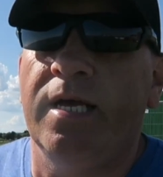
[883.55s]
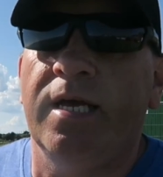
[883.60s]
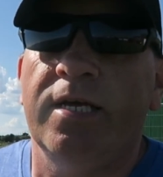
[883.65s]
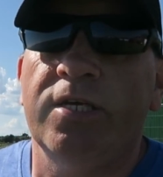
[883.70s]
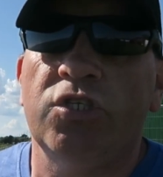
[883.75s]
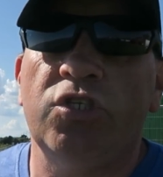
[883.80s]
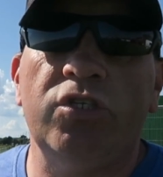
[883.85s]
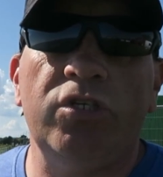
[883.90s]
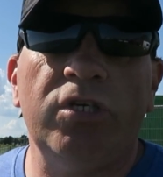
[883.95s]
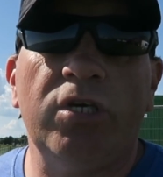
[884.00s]

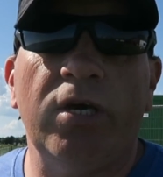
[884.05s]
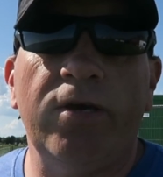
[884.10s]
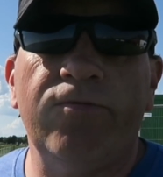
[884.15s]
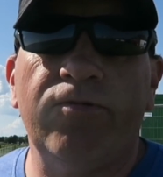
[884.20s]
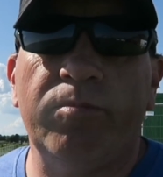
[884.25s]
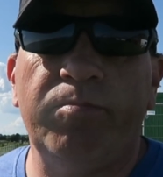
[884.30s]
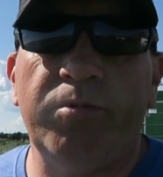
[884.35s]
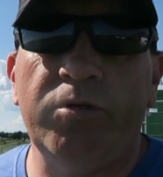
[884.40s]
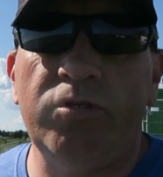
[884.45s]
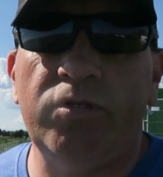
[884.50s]
should you go for a
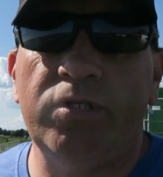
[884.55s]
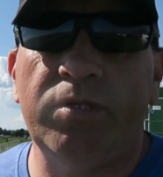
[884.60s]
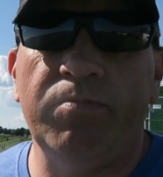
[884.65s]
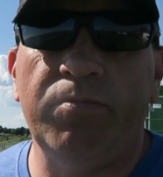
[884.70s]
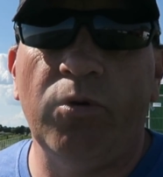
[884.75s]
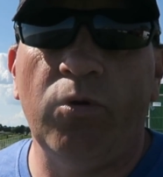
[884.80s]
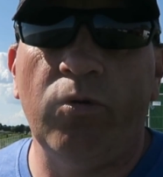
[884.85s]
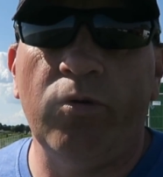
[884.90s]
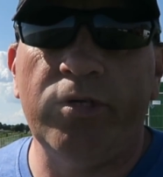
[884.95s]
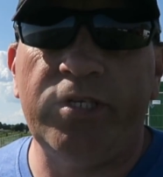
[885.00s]
Booster
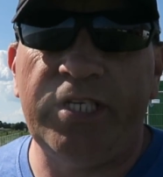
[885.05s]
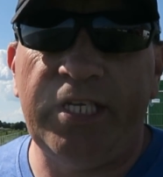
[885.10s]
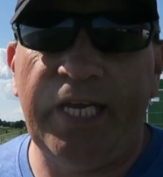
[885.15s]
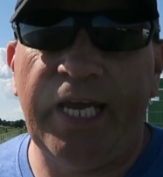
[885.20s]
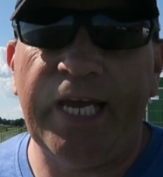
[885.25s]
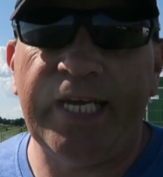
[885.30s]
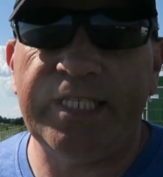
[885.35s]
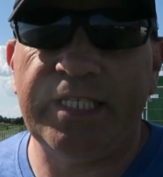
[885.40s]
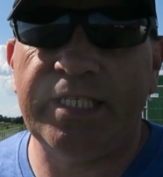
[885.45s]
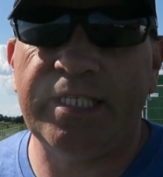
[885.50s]
Board?
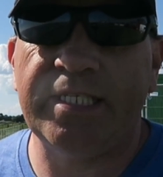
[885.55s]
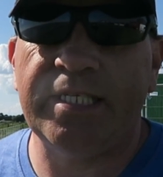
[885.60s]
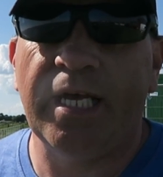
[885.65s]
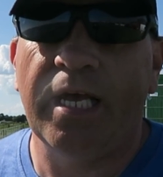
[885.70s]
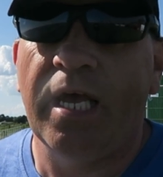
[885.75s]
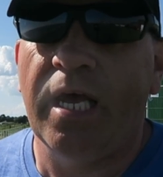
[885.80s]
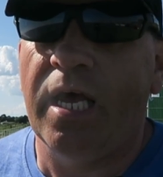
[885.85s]
Yes.